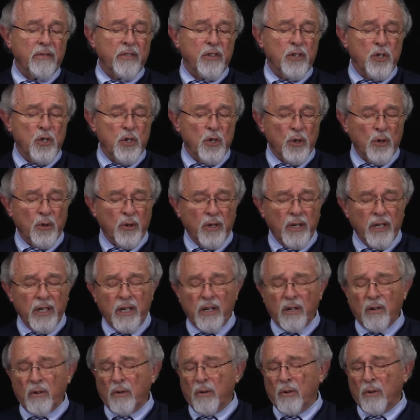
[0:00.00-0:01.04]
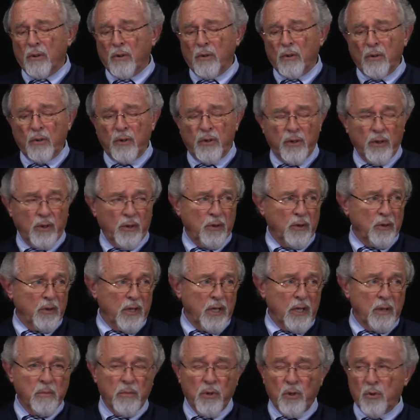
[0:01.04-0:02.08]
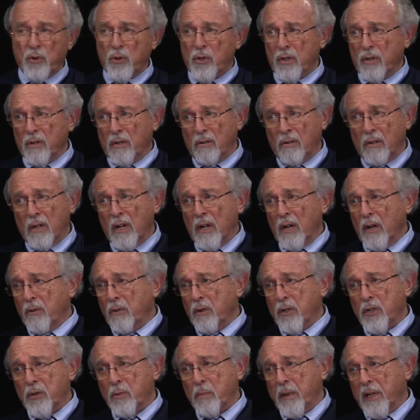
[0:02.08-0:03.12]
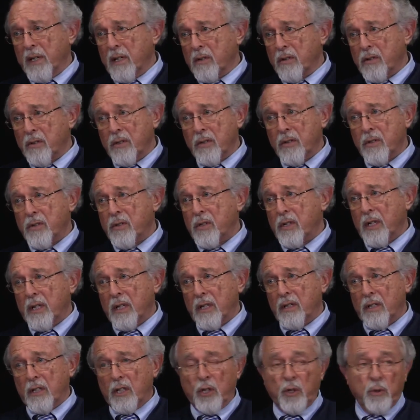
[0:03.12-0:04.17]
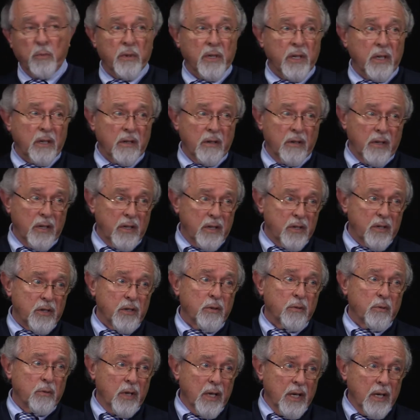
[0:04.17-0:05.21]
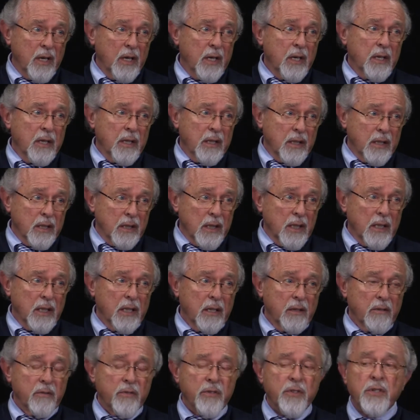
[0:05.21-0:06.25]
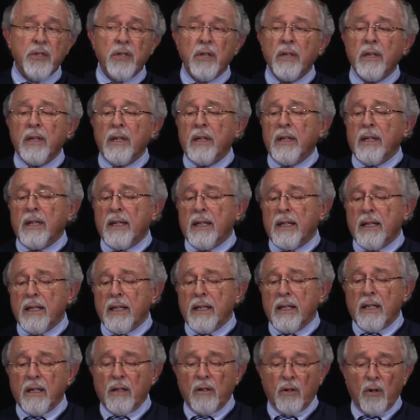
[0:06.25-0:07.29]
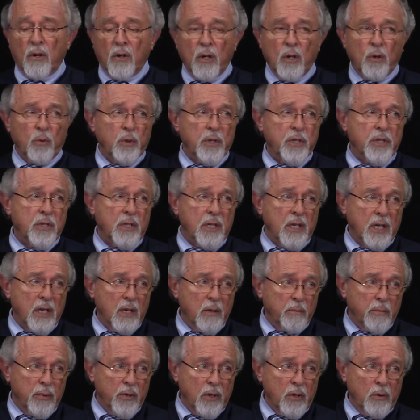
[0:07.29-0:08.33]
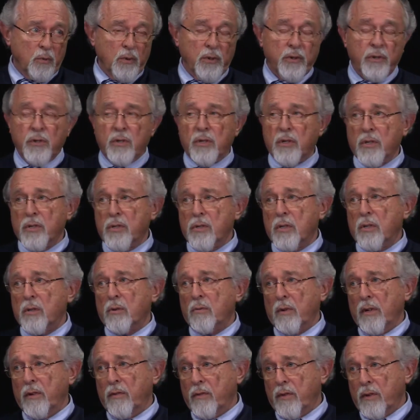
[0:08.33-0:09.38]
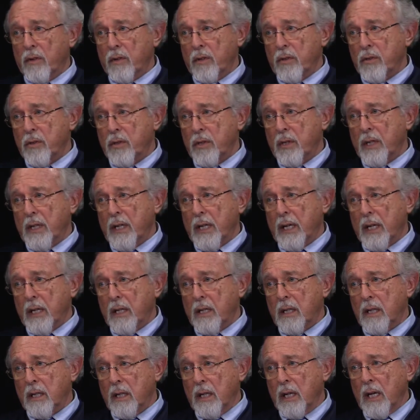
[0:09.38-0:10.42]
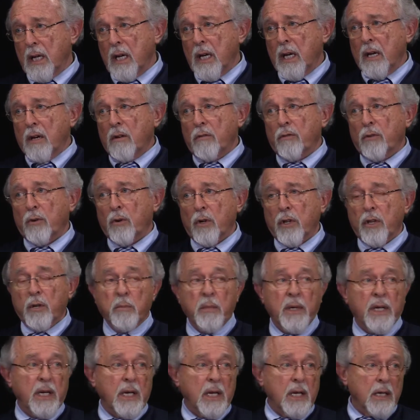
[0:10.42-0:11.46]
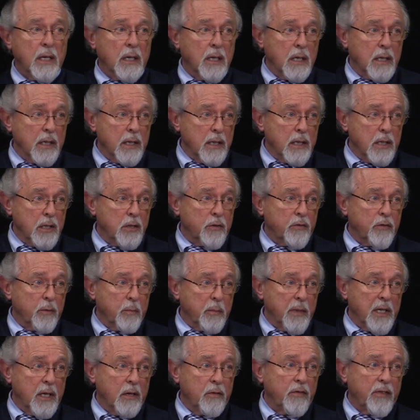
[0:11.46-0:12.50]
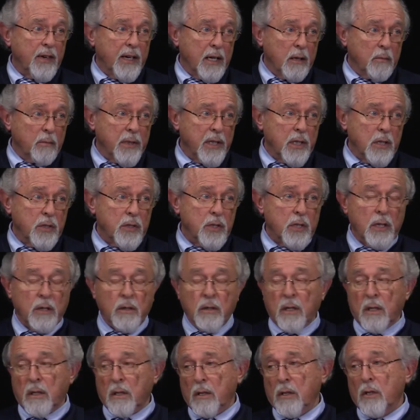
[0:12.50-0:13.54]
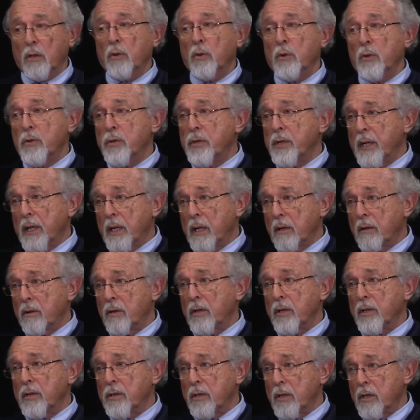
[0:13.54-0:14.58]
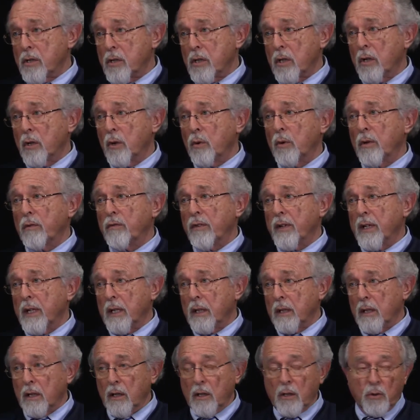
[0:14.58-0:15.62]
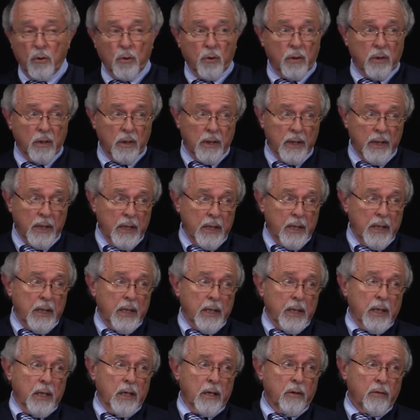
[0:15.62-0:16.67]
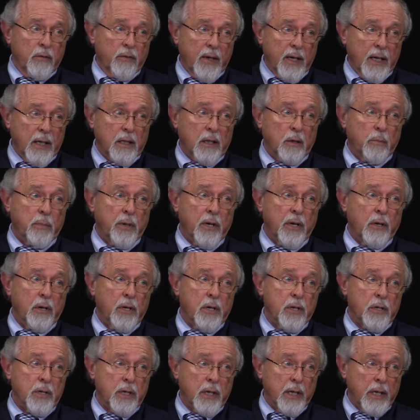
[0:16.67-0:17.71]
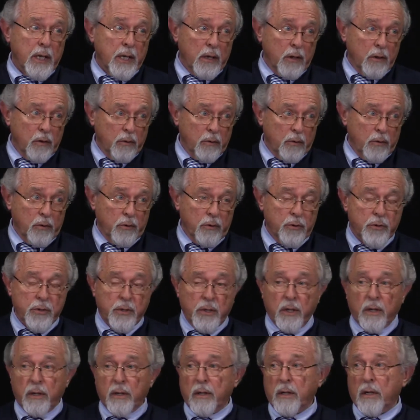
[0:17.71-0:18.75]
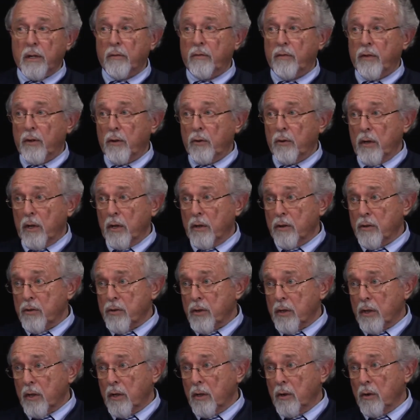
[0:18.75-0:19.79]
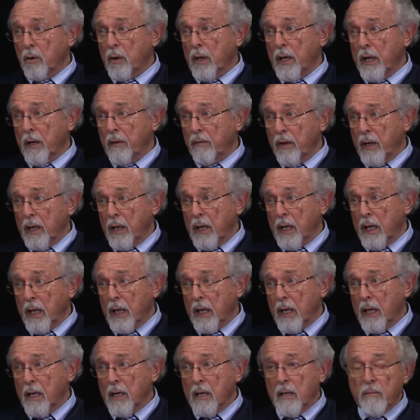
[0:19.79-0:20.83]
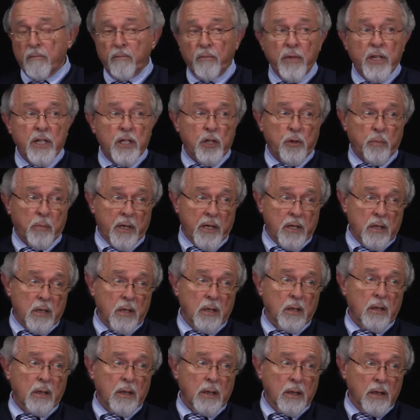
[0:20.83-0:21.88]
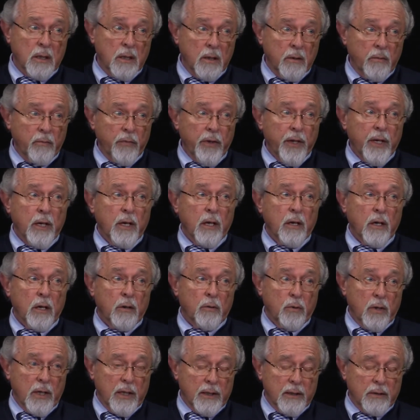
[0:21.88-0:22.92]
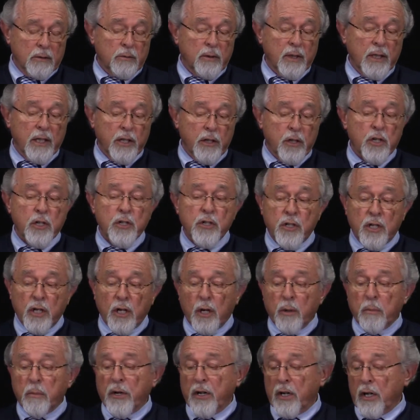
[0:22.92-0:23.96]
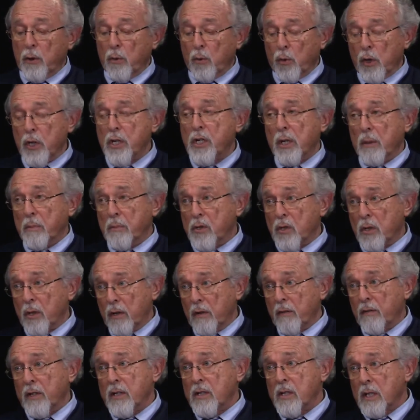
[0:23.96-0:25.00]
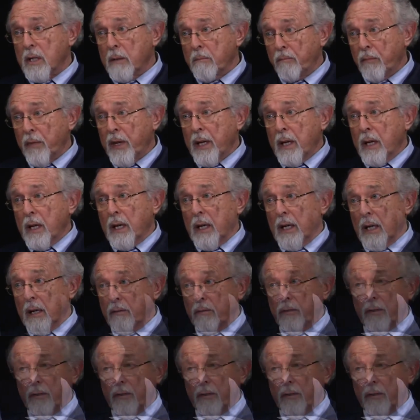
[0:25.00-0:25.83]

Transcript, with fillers: joy, all the good emotional responses that the human condition uh, loves uh, are always tempered with just the reverse. That for the many highs for many families, there are lows that are just as low, if not lower. In fact, the parish I go to started a few years ago having a special uh, a, a religious ceremony, worship service uh, for